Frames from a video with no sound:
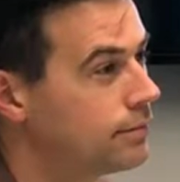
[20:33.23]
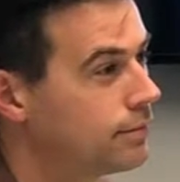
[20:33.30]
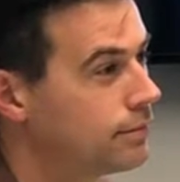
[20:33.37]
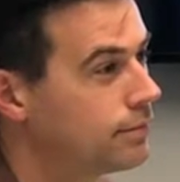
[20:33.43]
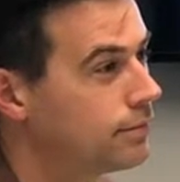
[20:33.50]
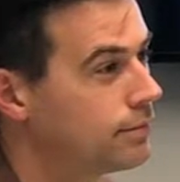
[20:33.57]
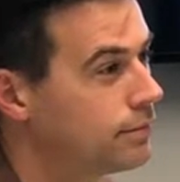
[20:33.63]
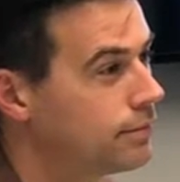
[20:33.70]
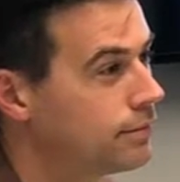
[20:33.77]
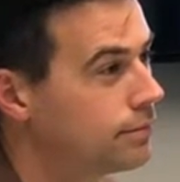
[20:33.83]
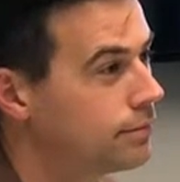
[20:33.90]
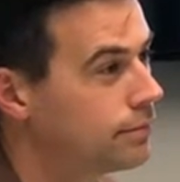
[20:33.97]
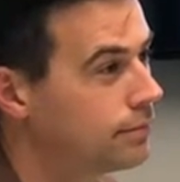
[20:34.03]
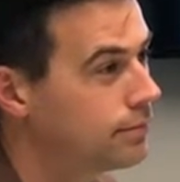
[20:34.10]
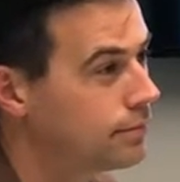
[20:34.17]

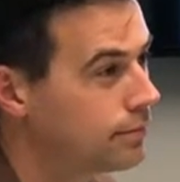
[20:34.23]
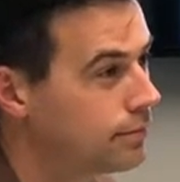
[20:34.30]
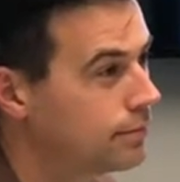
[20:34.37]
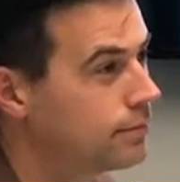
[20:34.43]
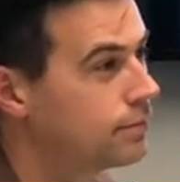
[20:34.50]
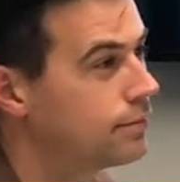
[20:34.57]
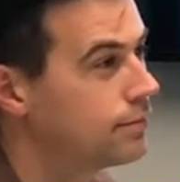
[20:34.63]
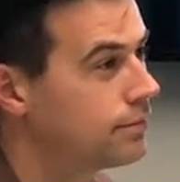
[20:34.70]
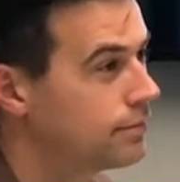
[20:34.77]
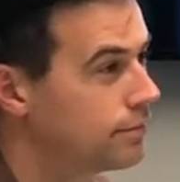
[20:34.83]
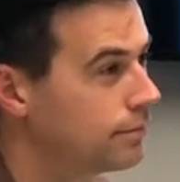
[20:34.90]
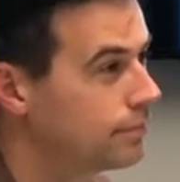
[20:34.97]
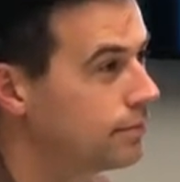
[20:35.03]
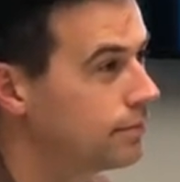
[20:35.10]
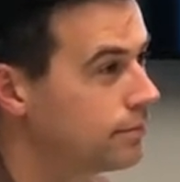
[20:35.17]

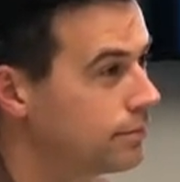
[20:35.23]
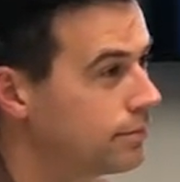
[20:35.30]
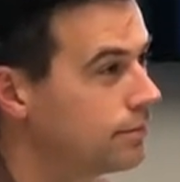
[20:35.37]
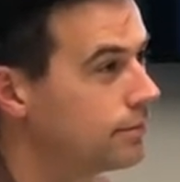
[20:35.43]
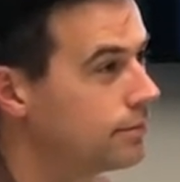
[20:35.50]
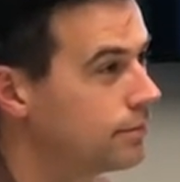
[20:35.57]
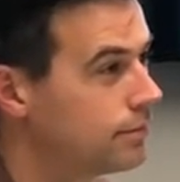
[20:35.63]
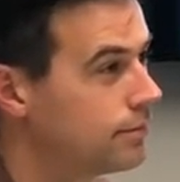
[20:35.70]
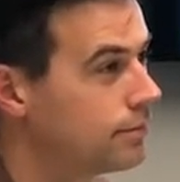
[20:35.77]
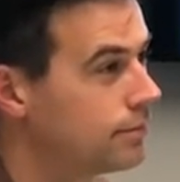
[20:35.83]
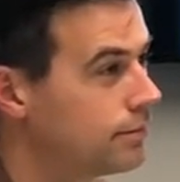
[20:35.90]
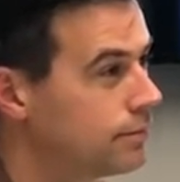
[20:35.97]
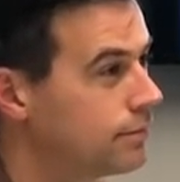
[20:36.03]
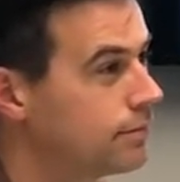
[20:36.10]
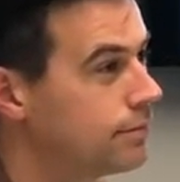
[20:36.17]

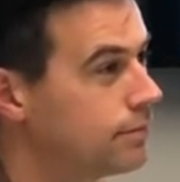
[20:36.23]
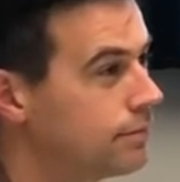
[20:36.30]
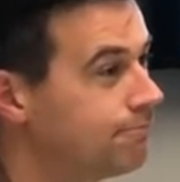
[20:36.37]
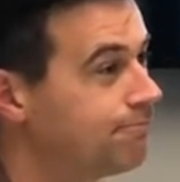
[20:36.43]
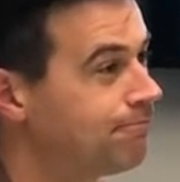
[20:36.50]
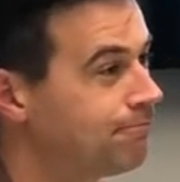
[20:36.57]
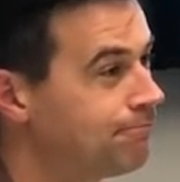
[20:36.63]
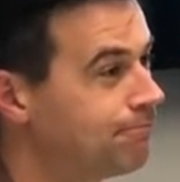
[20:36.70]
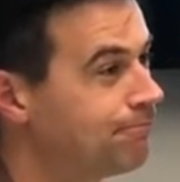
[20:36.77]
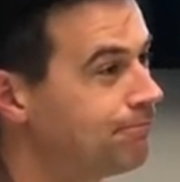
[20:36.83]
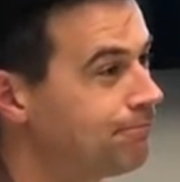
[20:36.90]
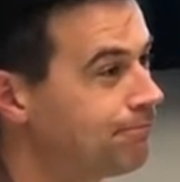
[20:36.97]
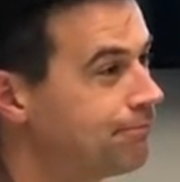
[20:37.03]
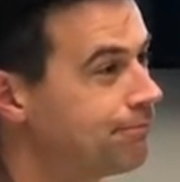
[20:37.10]
[no speech]